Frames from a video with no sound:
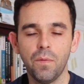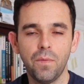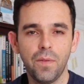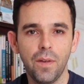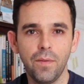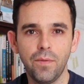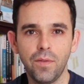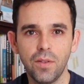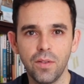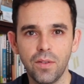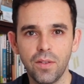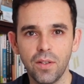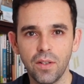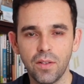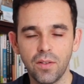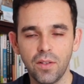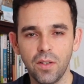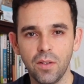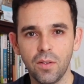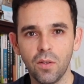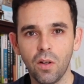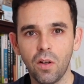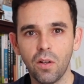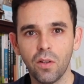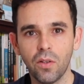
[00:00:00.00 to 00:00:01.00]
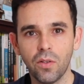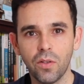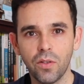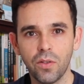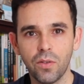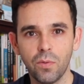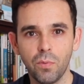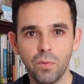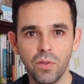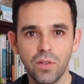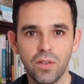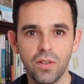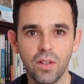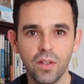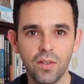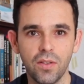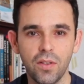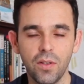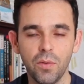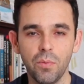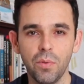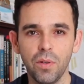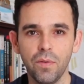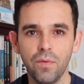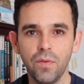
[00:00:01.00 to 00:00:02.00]
$50, $60 with
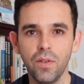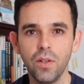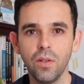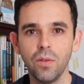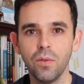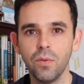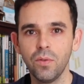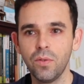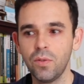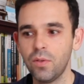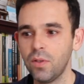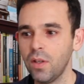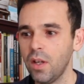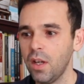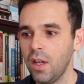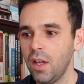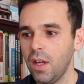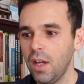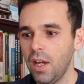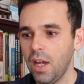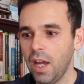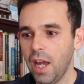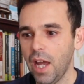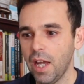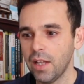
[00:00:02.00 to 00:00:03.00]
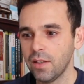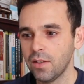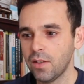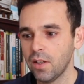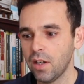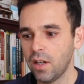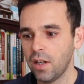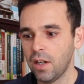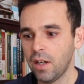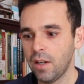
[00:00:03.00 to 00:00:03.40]
60 reviews. And